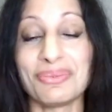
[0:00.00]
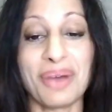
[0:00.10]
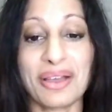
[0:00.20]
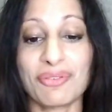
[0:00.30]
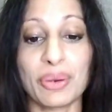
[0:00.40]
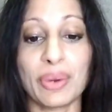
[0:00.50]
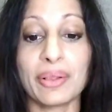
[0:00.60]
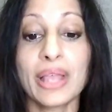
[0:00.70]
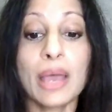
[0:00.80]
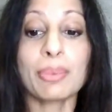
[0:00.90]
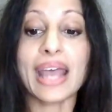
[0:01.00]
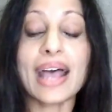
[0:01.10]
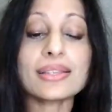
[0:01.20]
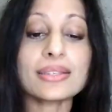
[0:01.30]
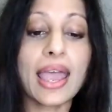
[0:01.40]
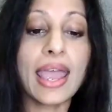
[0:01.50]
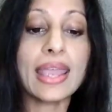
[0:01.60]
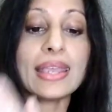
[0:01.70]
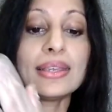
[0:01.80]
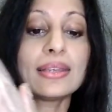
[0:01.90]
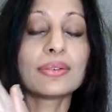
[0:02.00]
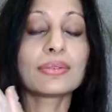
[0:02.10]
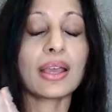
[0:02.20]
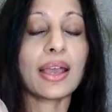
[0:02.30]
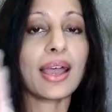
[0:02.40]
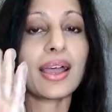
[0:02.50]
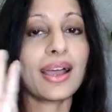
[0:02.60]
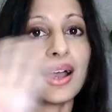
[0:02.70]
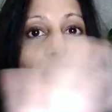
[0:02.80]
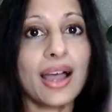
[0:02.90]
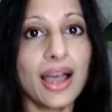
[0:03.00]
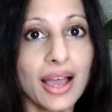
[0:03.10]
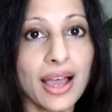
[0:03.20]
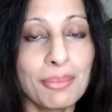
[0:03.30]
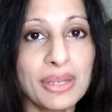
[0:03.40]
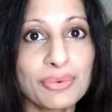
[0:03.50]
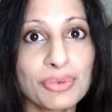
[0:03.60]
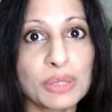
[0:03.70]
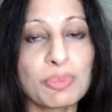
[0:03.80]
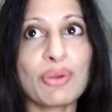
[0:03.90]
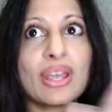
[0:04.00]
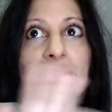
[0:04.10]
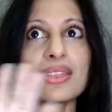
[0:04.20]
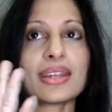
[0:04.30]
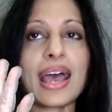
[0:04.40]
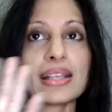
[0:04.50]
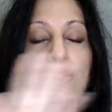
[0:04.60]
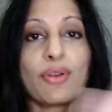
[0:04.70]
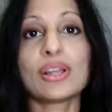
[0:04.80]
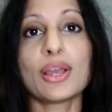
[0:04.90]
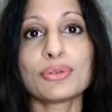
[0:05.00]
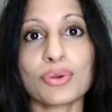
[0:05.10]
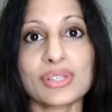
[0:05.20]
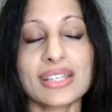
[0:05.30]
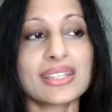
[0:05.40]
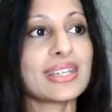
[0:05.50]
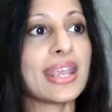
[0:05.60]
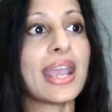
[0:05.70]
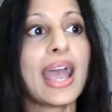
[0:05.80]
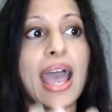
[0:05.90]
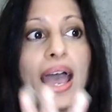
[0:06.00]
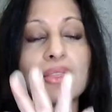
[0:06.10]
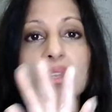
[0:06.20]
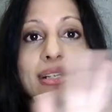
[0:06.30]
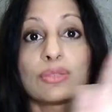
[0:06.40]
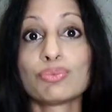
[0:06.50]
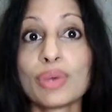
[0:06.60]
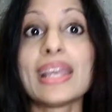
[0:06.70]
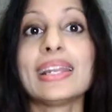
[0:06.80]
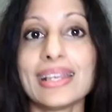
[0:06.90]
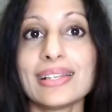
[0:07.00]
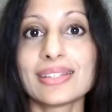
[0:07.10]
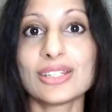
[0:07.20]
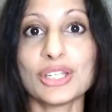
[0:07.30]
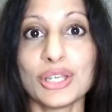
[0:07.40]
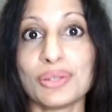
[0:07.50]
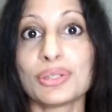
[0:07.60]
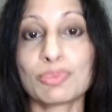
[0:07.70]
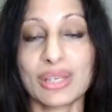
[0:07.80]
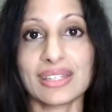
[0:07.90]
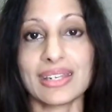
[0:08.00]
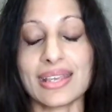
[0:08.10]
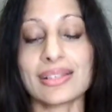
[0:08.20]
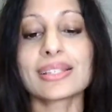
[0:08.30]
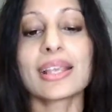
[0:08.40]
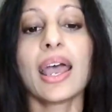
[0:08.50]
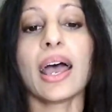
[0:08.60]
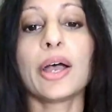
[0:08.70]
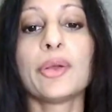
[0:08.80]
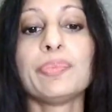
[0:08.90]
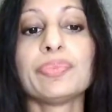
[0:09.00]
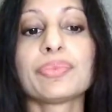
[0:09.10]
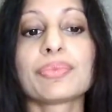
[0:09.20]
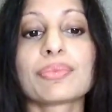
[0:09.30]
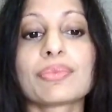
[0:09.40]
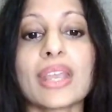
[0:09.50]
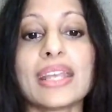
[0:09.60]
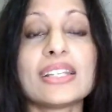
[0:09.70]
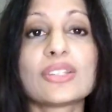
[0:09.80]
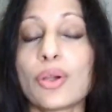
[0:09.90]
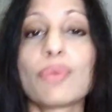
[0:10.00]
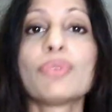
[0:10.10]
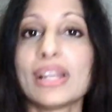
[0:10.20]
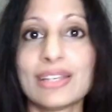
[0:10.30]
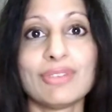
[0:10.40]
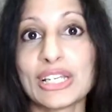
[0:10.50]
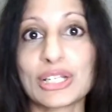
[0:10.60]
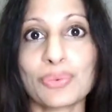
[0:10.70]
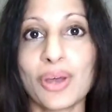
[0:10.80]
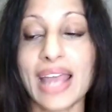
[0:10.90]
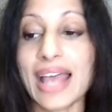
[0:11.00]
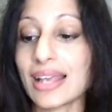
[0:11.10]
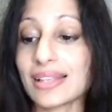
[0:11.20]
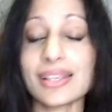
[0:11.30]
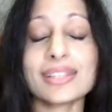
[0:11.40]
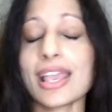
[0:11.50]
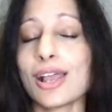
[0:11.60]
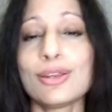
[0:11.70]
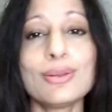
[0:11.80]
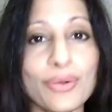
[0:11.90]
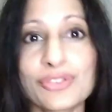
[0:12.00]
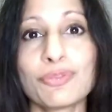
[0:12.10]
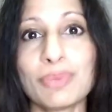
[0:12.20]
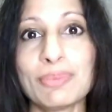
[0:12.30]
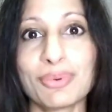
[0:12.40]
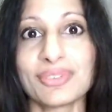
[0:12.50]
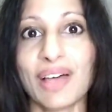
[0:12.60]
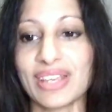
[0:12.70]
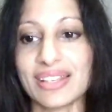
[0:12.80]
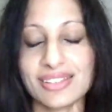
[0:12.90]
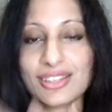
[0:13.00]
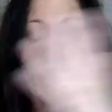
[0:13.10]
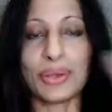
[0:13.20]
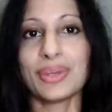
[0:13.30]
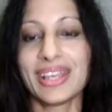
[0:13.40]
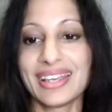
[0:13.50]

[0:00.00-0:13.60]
work very well. But as a a mineral spirit that has very low toxicity and that is really easy to use because it is, um, it is a really really good one. And as I say, a lot of people love it. So